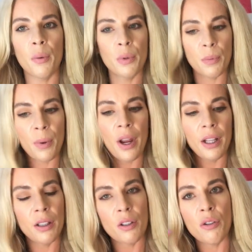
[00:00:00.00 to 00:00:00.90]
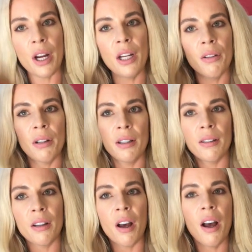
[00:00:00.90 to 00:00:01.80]
was putting the straightener in
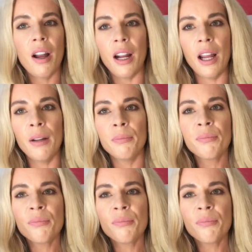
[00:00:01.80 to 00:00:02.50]
to curl it,